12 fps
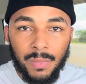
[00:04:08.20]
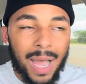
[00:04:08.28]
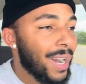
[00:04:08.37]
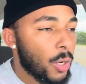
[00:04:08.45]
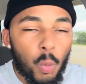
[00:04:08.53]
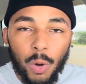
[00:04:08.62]

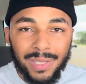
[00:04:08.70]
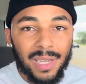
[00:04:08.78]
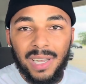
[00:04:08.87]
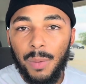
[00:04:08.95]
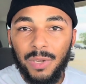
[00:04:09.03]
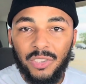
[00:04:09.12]
I don't want
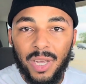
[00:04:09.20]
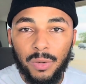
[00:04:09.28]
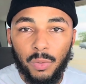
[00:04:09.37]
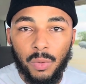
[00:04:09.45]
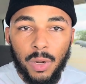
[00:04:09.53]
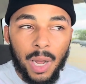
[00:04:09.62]
that type of
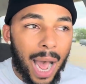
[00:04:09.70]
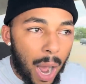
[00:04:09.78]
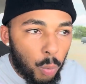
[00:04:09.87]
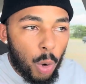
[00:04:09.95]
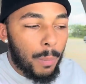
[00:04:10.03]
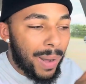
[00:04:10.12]
channel. I
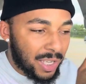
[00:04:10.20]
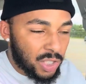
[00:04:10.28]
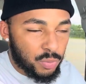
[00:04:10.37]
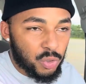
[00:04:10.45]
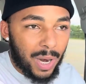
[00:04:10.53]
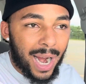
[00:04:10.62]
want my
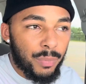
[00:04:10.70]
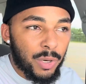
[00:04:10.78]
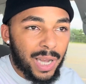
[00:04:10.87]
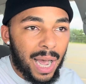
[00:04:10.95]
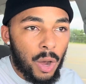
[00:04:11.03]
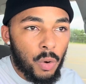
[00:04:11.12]
subscriber
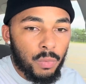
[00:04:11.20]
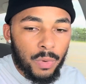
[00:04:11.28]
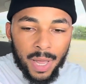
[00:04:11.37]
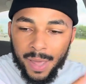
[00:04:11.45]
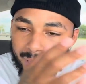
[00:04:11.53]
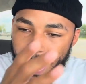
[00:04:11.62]
count
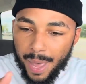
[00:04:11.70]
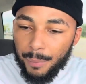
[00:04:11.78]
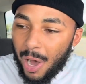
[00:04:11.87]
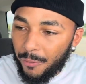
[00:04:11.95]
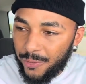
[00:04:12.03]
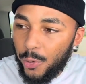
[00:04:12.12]
and
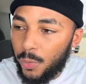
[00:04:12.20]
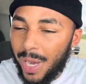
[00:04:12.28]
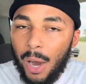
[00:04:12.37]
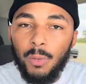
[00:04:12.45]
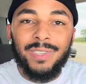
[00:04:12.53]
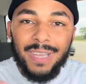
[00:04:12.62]
my view
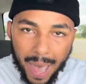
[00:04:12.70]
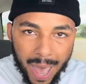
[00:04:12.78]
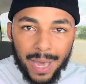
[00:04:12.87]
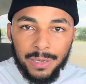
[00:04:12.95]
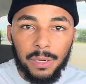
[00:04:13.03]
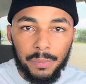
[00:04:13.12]
count to
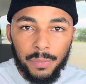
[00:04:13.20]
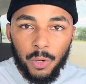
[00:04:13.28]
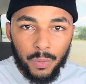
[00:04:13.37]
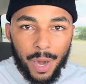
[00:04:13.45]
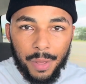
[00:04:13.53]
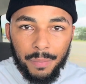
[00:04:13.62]
add up,
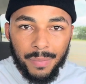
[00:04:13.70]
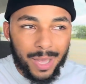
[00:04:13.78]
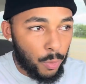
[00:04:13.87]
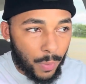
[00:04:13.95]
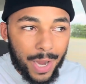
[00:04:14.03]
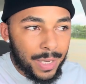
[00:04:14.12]
right?
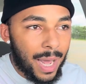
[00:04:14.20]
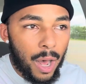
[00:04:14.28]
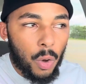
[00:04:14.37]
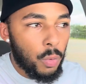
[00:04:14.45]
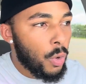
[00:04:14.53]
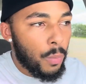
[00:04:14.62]
And right
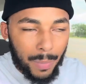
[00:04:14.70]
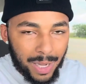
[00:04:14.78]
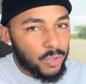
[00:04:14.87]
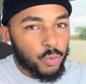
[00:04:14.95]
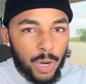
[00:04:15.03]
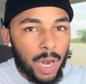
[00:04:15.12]
now, my
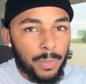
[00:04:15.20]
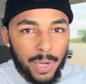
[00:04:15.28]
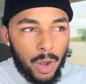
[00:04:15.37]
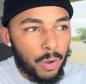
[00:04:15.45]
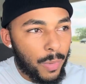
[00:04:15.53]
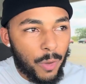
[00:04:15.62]
subscriber
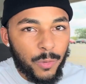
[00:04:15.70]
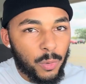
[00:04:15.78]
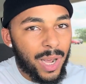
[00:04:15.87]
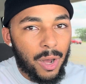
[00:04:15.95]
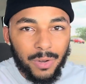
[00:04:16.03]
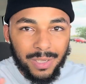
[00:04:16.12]
count and my view
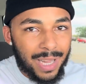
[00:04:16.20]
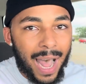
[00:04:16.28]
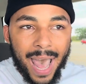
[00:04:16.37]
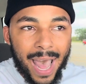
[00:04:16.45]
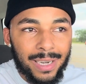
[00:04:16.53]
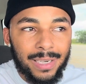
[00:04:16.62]
count is
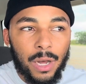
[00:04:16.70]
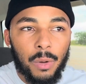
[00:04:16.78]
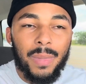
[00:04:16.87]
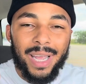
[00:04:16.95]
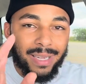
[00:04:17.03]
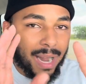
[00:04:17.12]
not adding
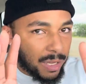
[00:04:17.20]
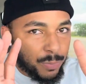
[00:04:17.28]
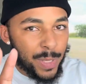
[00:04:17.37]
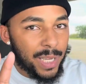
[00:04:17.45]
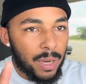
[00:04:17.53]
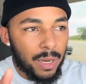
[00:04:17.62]
up, and that's
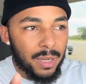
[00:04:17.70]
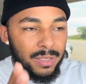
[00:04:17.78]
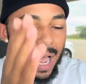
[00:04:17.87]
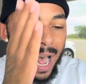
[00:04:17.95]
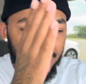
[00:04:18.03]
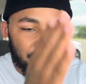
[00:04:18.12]
because
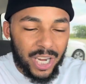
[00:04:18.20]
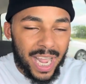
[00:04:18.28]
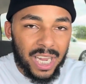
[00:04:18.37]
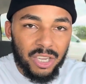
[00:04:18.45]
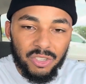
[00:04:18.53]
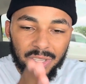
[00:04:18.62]
I
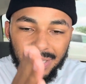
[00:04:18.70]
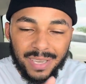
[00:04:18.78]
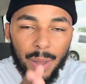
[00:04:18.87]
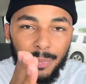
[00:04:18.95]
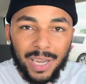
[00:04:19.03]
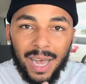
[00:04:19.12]
changed the
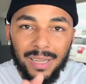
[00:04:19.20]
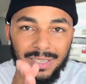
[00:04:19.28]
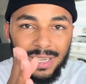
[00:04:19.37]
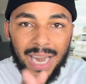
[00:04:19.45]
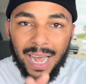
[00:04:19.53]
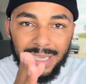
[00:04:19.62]
type of
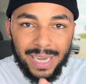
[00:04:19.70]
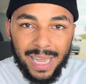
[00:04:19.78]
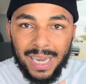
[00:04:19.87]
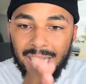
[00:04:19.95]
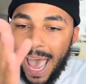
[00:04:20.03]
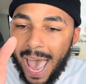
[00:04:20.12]
content I
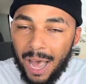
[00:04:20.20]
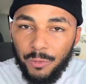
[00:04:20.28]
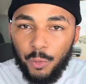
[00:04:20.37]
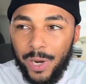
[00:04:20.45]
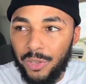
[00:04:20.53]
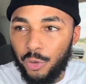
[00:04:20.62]
did
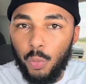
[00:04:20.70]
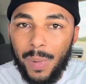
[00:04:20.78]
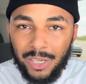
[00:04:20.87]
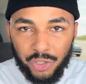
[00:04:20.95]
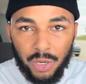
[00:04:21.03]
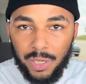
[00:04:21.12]
halfway through
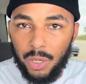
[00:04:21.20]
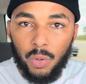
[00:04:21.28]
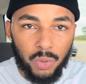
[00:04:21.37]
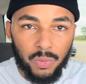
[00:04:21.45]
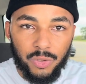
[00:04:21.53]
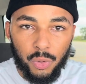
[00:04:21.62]
my journey on
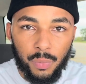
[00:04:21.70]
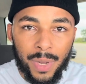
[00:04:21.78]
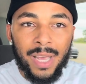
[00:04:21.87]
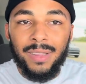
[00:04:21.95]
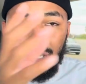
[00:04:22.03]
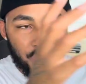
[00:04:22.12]
YouTube.
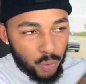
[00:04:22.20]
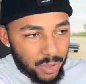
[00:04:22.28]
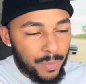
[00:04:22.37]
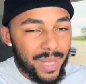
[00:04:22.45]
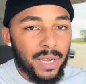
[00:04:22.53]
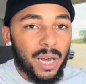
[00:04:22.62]
This used
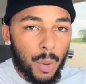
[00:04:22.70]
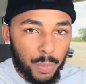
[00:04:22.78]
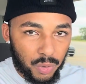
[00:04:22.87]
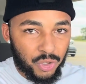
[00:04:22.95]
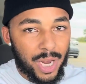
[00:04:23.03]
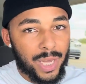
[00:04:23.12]
to be a
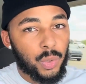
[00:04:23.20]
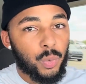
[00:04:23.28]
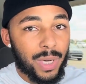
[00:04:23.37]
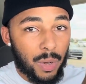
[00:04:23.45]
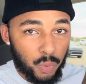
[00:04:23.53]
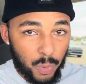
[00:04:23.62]
couple's channel
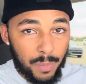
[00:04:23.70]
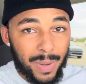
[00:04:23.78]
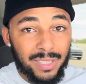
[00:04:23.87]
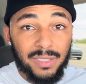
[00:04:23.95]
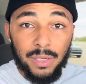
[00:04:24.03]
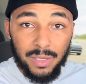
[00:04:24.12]
when I was with my
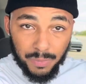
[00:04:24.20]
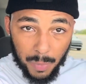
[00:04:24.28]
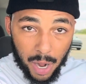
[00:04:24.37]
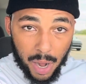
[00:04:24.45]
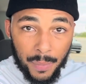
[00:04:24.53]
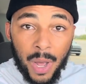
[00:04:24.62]
son's
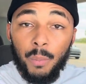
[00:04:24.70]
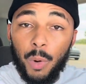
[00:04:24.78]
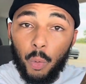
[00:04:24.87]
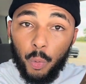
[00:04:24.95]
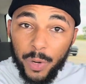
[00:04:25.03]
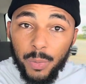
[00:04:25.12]
mom,
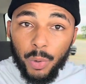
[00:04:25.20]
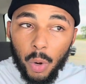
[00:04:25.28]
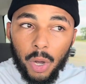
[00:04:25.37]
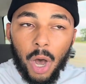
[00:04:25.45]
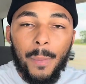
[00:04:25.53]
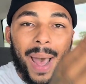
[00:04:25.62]
but when we
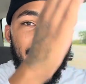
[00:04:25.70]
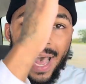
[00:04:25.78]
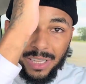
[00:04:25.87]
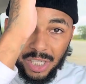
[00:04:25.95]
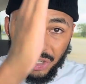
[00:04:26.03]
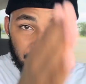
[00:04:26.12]
broke up, I
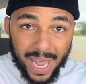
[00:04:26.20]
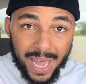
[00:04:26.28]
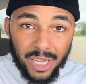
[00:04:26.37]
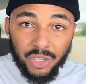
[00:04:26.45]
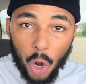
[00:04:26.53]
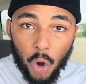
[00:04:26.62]
had to
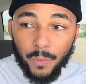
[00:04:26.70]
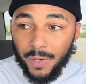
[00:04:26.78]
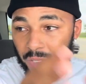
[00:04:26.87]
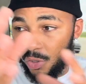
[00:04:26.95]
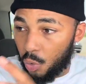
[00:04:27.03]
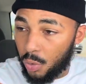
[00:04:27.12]
change over
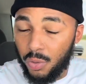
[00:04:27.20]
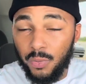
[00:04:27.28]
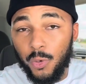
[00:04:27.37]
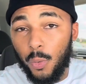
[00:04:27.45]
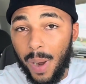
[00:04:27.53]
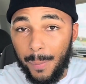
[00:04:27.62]
to doing
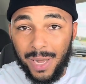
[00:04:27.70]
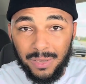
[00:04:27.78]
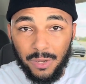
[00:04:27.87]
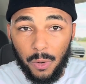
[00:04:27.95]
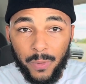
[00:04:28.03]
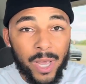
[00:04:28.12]
YouTube by
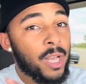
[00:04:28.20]
myself.